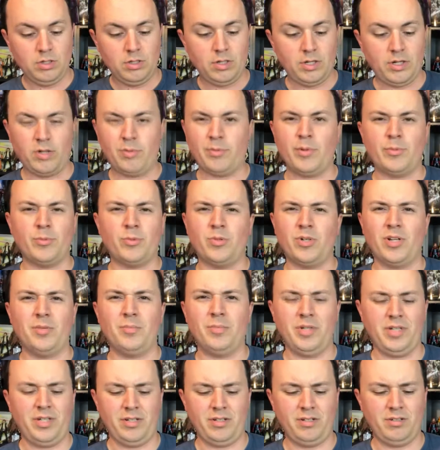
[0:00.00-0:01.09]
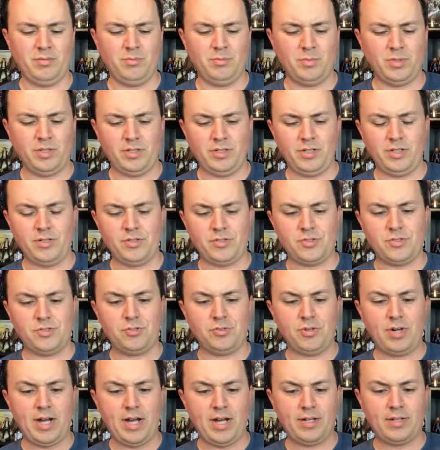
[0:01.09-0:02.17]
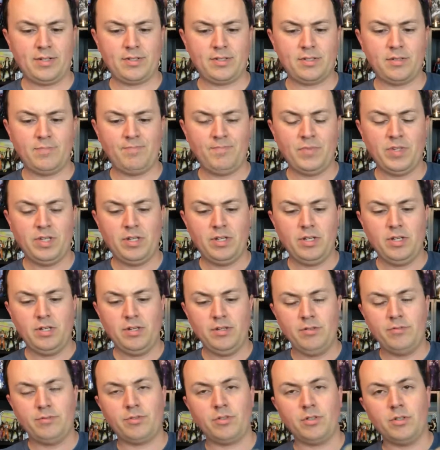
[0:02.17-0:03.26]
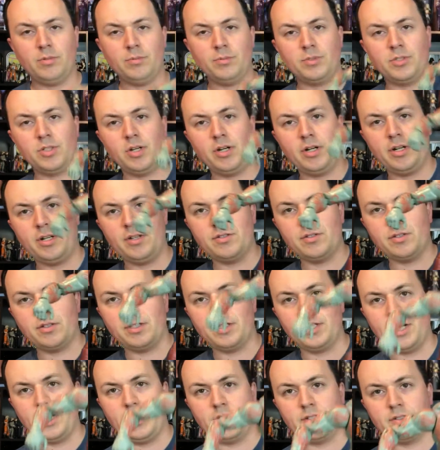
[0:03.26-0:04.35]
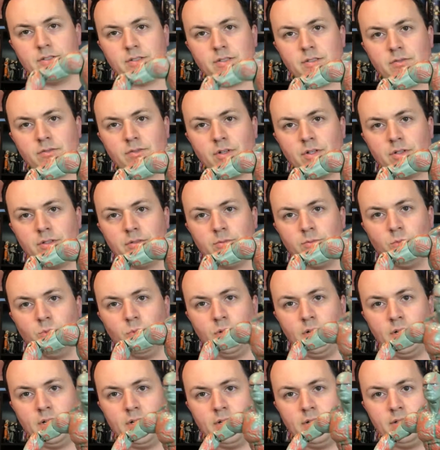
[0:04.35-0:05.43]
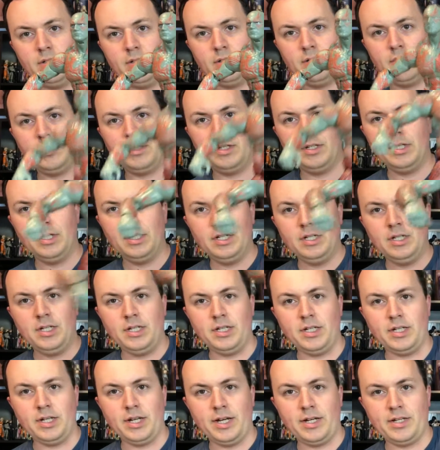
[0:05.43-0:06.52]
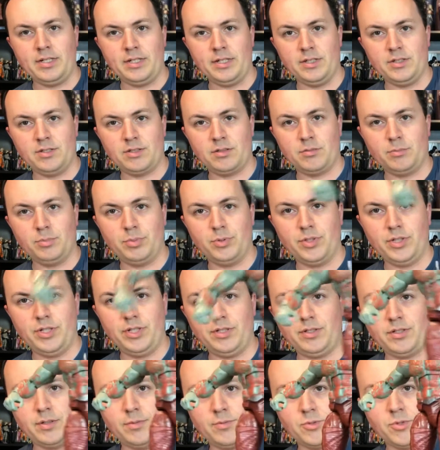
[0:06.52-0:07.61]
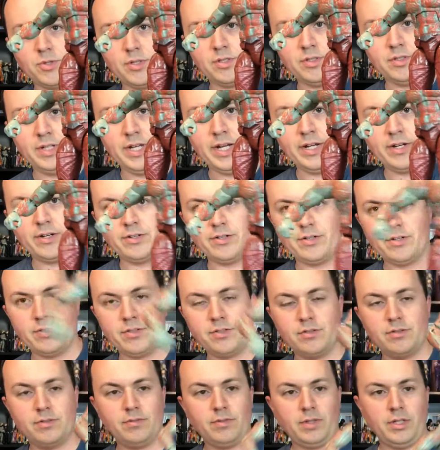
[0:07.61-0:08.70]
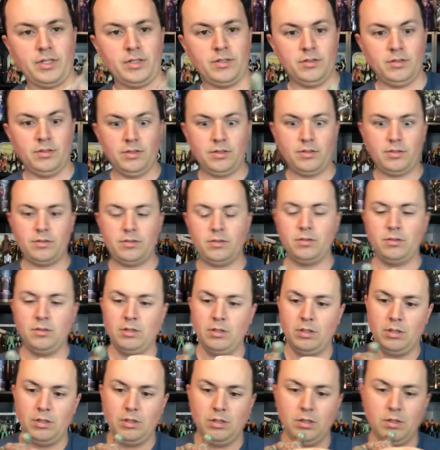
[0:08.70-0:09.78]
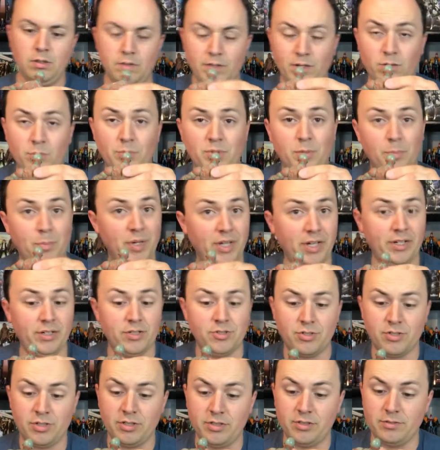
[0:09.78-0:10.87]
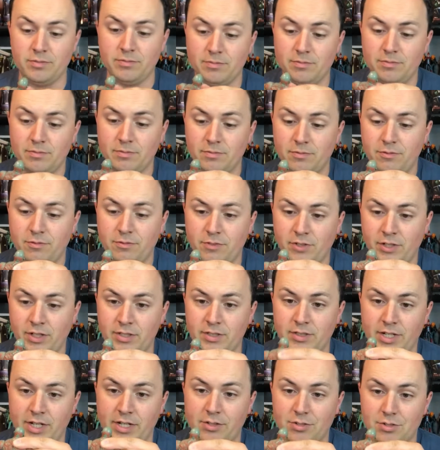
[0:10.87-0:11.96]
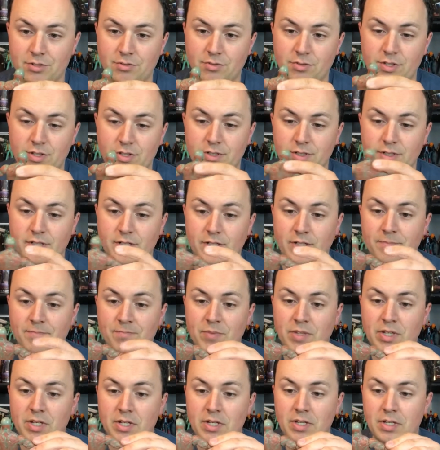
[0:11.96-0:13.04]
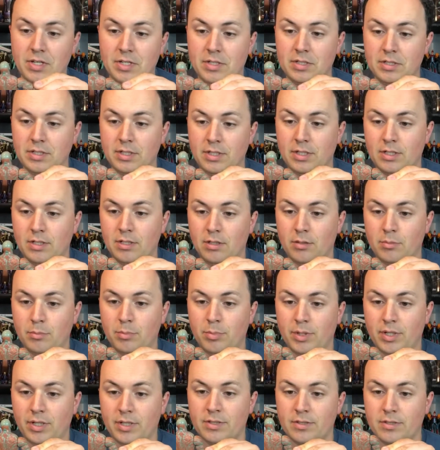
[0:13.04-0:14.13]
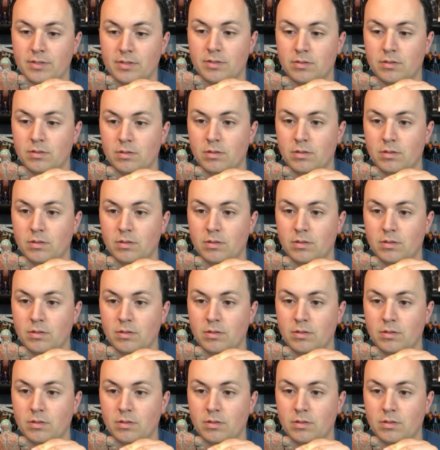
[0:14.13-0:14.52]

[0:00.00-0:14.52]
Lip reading: I don't remember what I paid. But here's Drax from Guardians of the Galaxy Volume 1. He is complete, comes with his daggers, thank goodness. That would be a pain trying to find daggers for this guy. But